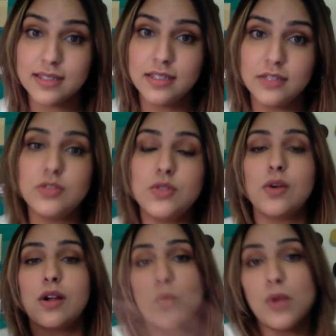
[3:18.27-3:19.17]
to
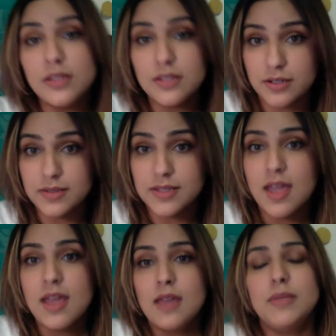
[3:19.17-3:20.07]
our wonders,
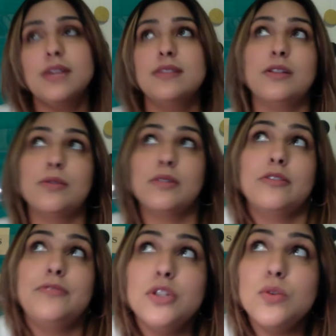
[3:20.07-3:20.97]
because there were a
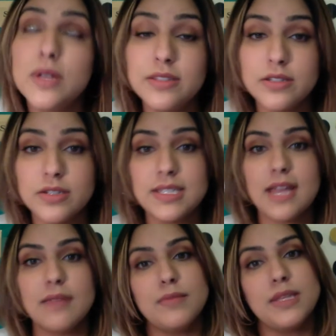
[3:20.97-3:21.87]
few wonders
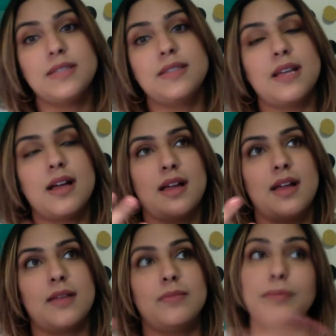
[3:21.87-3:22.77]
that Miss
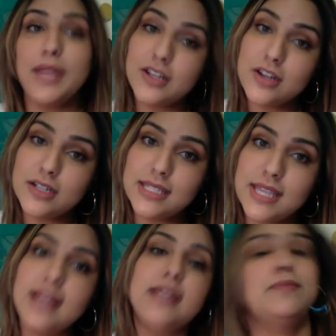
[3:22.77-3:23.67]
Maynard
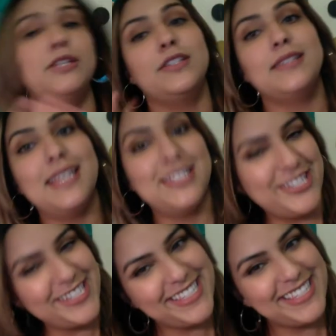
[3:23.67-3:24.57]
said and Miss
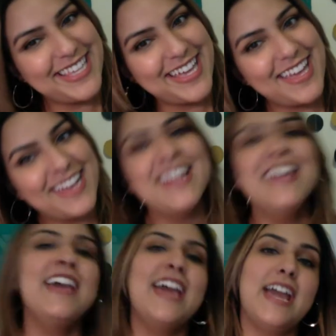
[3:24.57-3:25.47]
G said,
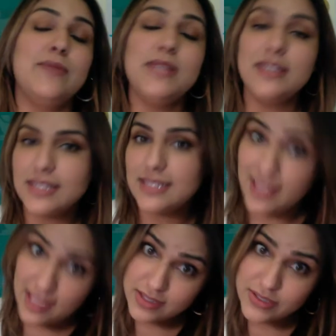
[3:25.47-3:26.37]
and we didn't get to
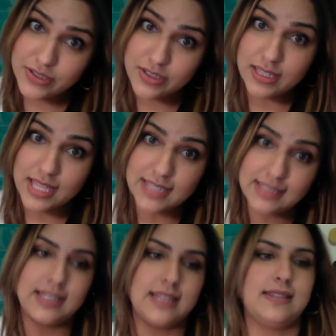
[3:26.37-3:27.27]
answer in our last
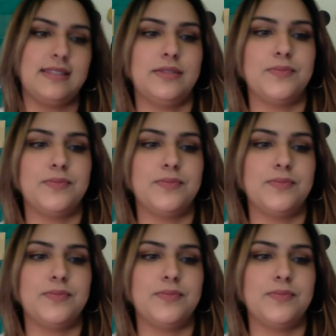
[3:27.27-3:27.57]
lesson.